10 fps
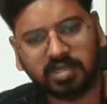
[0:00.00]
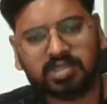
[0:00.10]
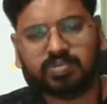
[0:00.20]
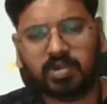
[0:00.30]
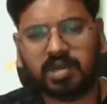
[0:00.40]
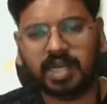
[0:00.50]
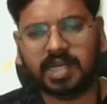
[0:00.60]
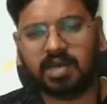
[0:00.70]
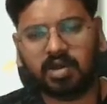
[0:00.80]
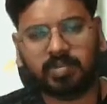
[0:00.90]
small
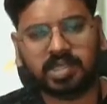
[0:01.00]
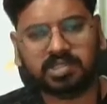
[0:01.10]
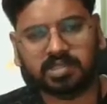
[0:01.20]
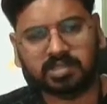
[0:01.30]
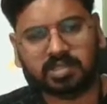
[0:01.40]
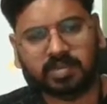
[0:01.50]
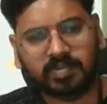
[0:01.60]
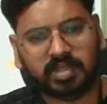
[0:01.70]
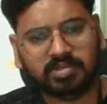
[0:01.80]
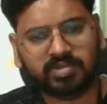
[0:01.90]
data operations.
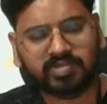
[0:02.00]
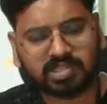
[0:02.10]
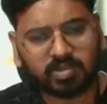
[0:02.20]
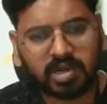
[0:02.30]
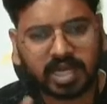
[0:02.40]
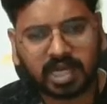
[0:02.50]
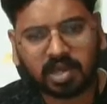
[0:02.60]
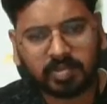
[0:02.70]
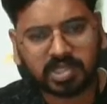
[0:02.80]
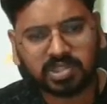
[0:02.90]
So for small data
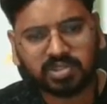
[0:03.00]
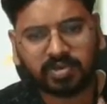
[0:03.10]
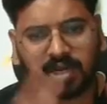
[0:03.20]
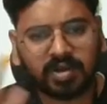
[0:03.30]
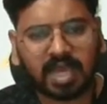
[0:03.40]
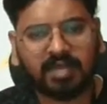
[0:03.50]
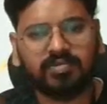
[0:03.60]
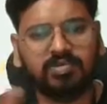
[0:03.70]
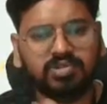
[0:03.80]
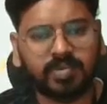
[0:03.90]
operations you cannot have
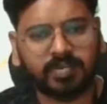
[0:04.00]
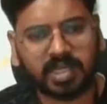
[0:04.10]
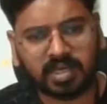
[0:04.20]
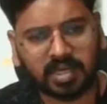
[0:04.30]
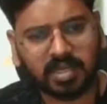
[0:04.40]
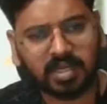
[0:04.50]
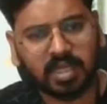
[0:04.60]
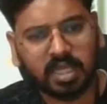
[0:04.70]
huge memory, right?